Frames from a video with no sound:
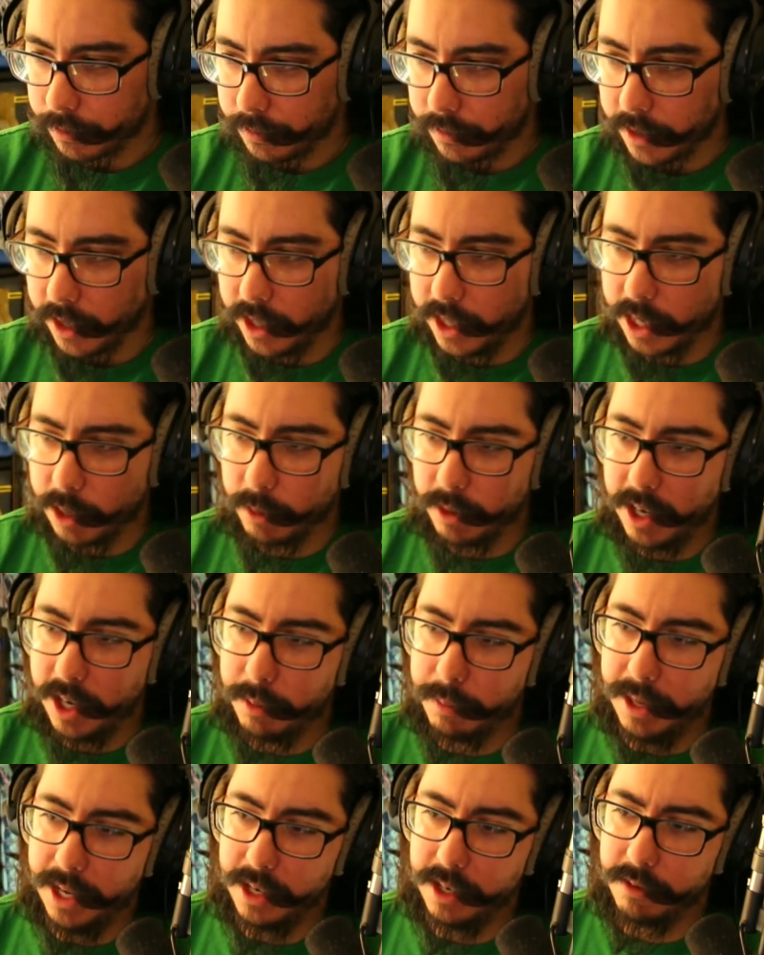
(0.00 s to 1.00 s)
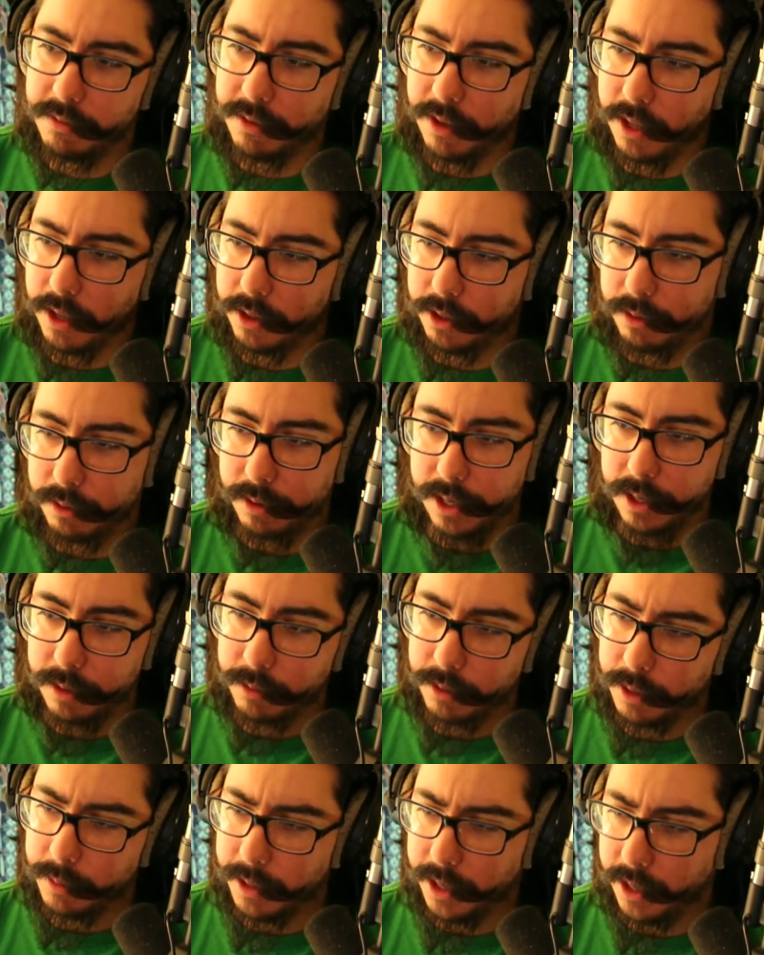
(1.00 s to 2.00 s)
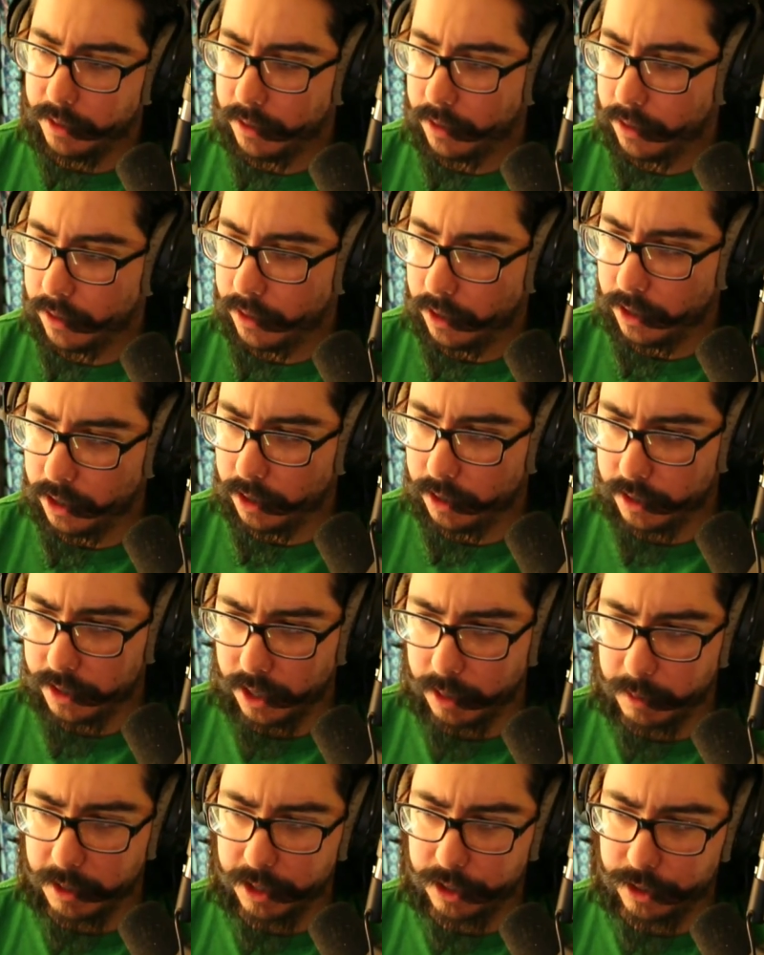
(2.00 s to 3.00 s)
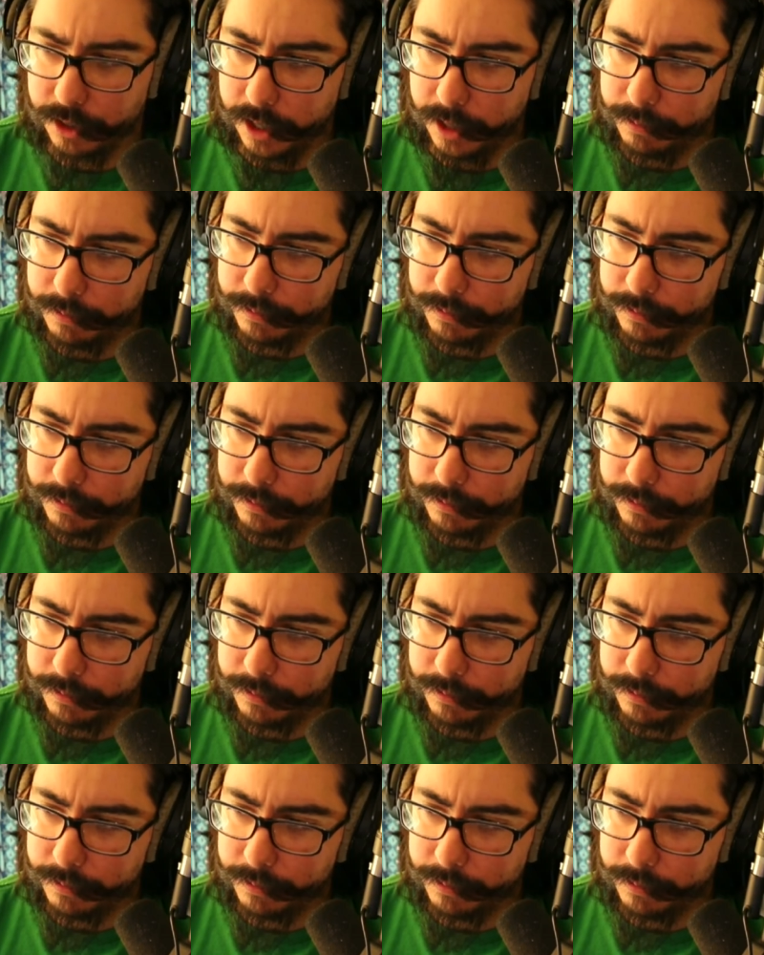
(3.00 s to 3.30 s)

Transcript: Like when I abandoned Fallout 3. What do you mean? Are you talking about on stream?